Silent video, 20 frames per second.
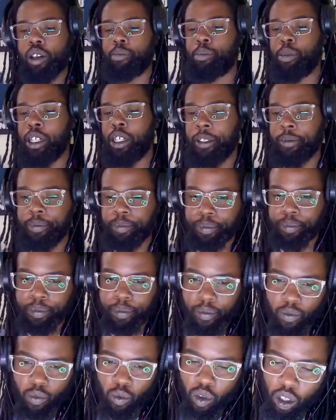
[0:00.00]
But,
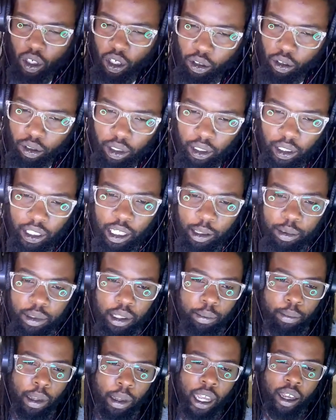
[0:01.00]
you know, leaps
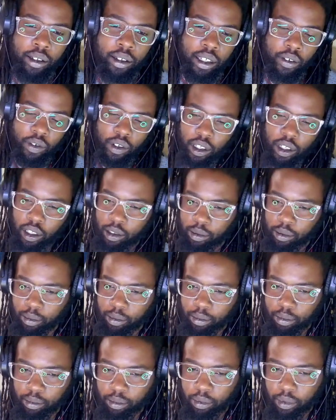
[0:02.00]
and bounds have come.
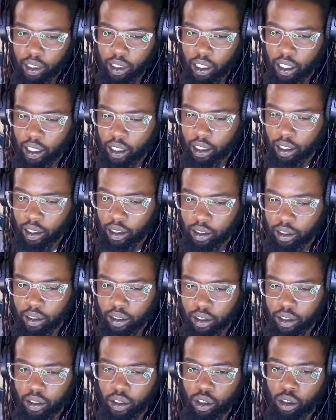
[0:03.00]
And
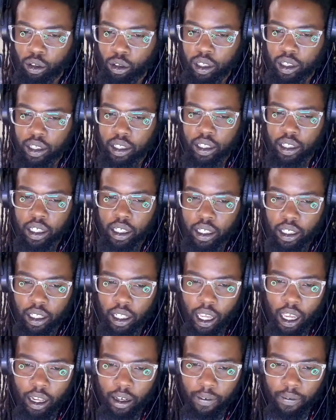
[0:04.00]
you can see it
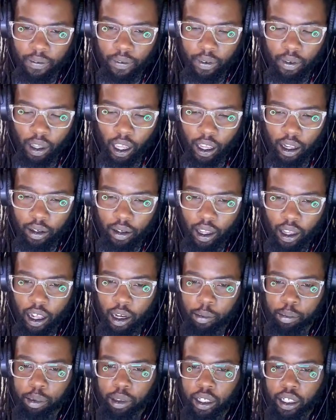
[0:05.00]
in how
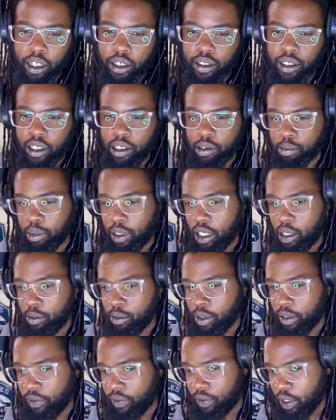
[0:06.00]
the players that he played
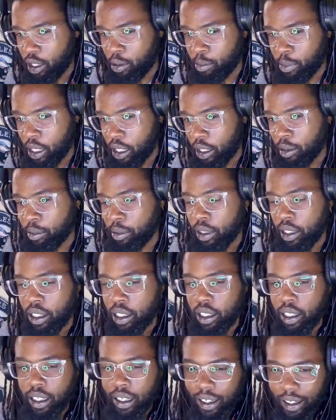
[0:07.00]
with feel about him.
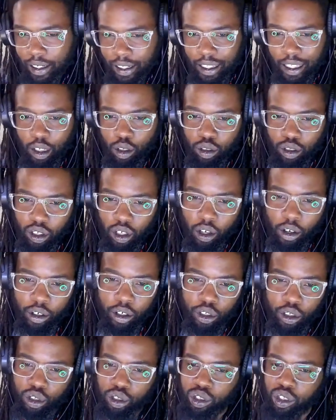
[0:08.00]
And the Eagles are on
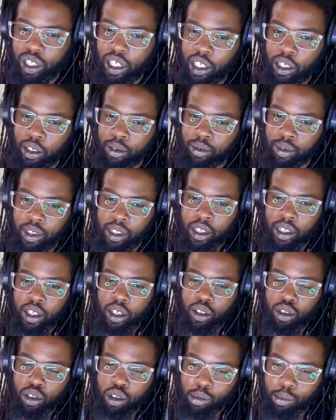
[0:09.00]
the trajectory
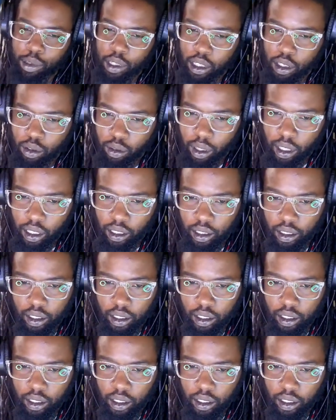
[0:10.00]
to be great.